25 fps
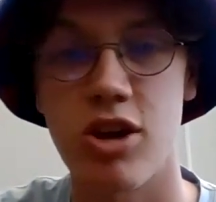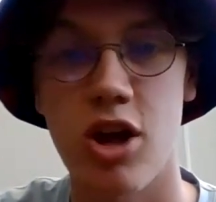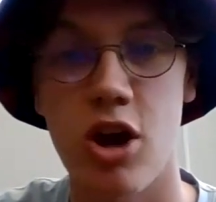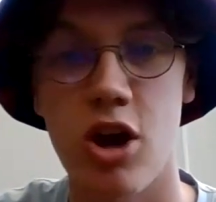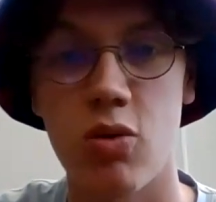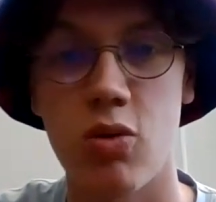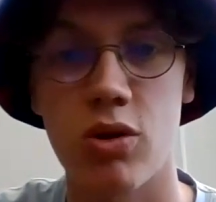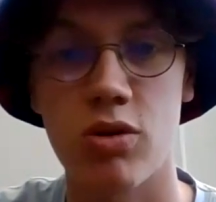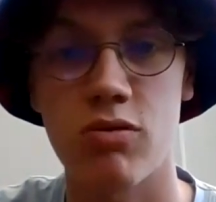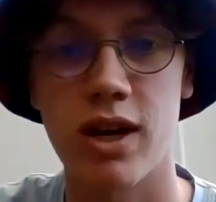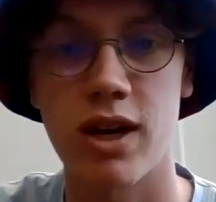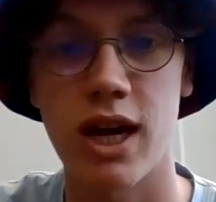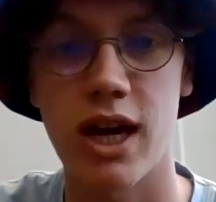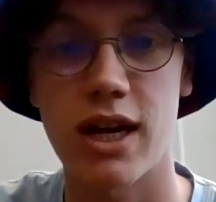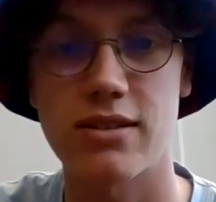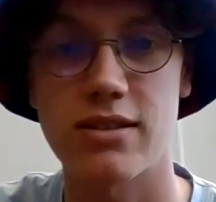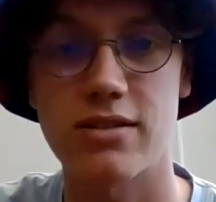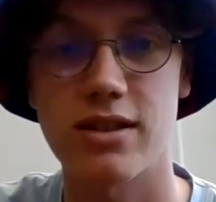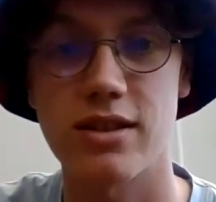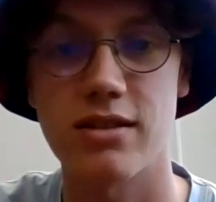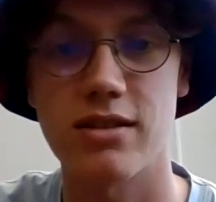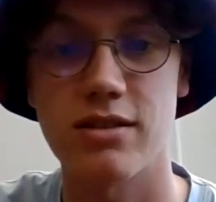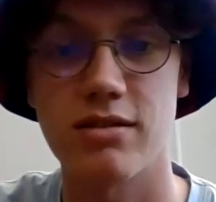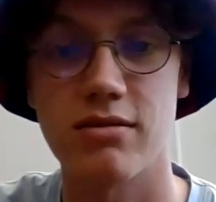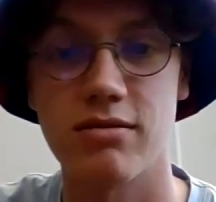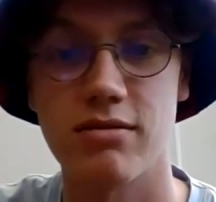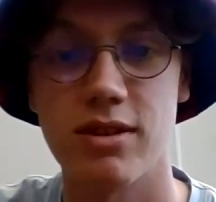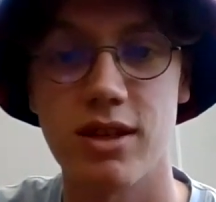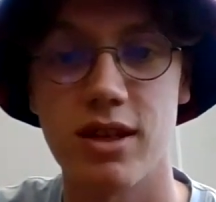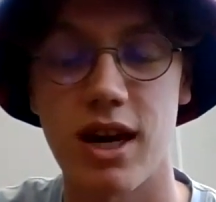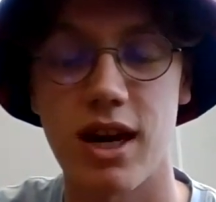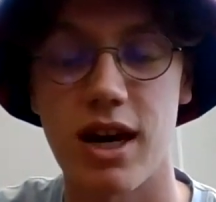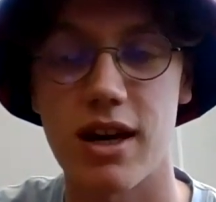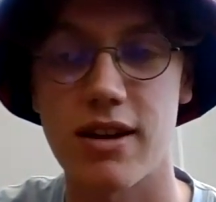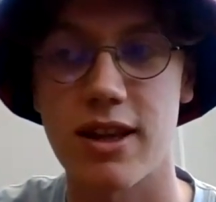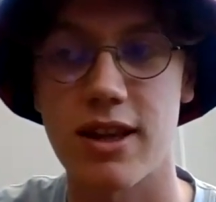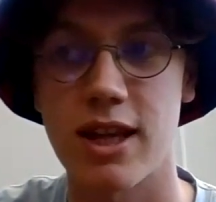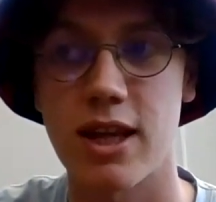no one reacted.
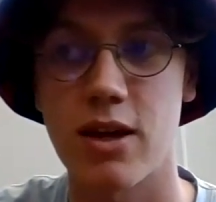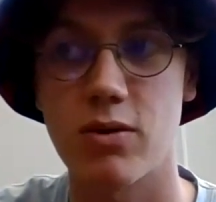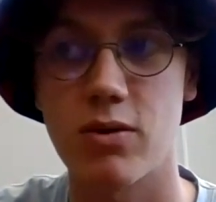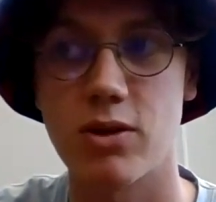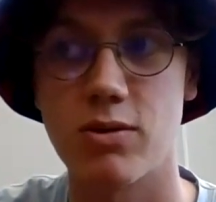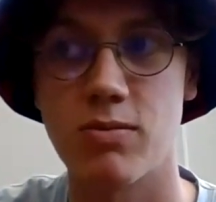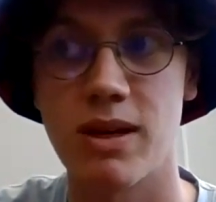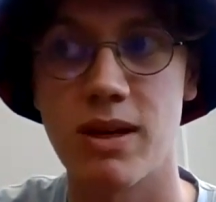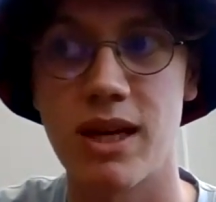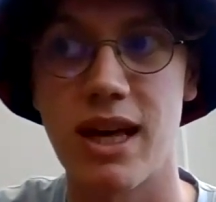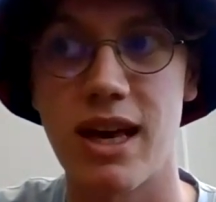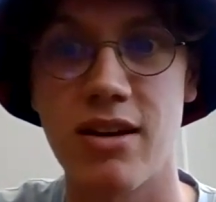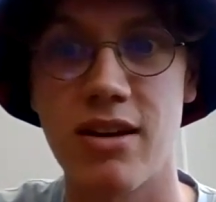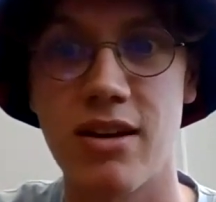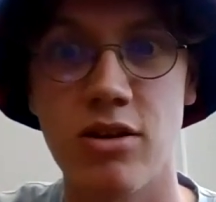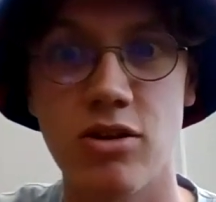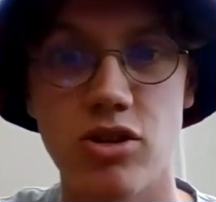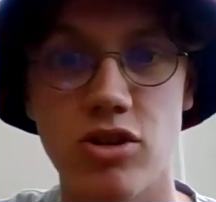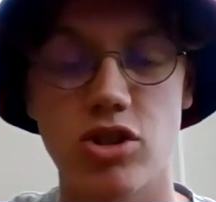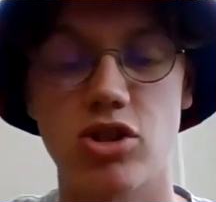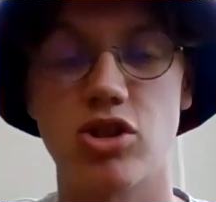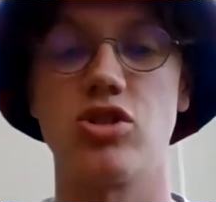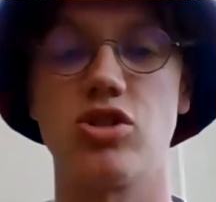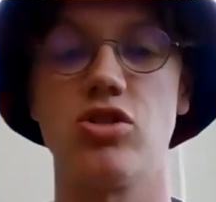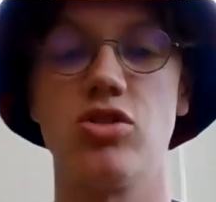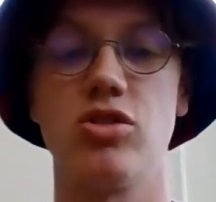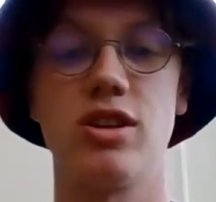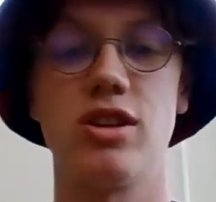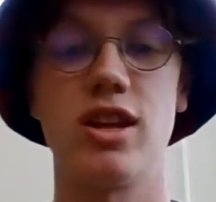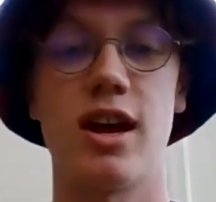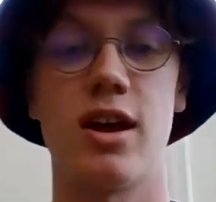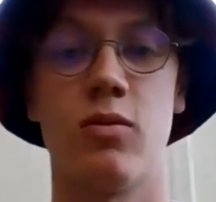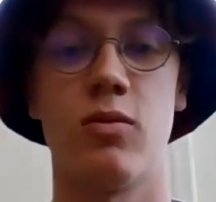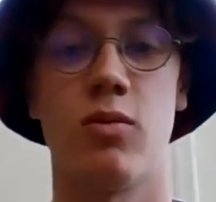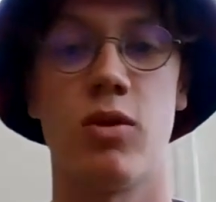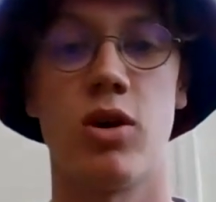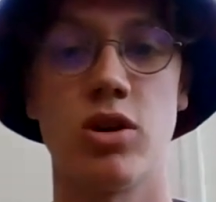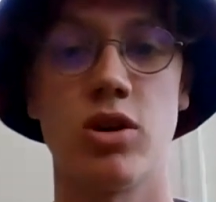I think it was McGinn just stood
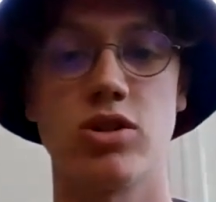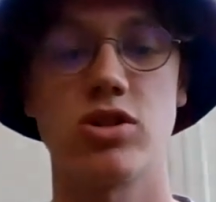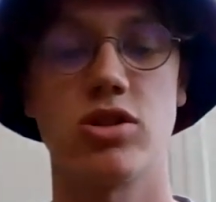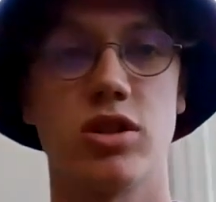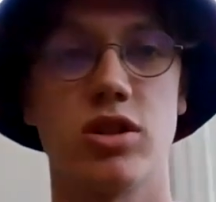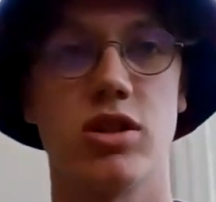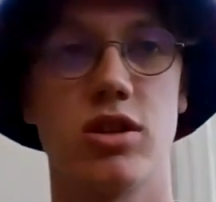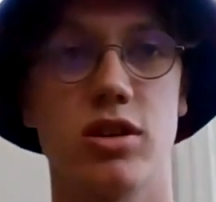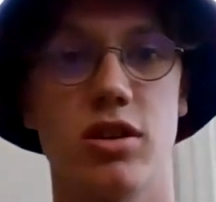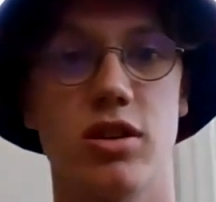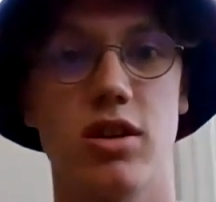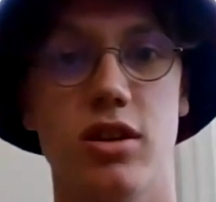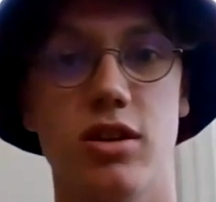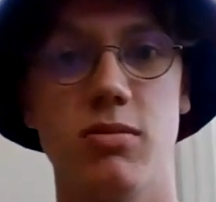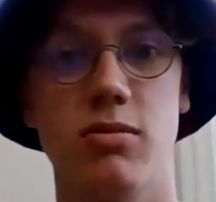there and watched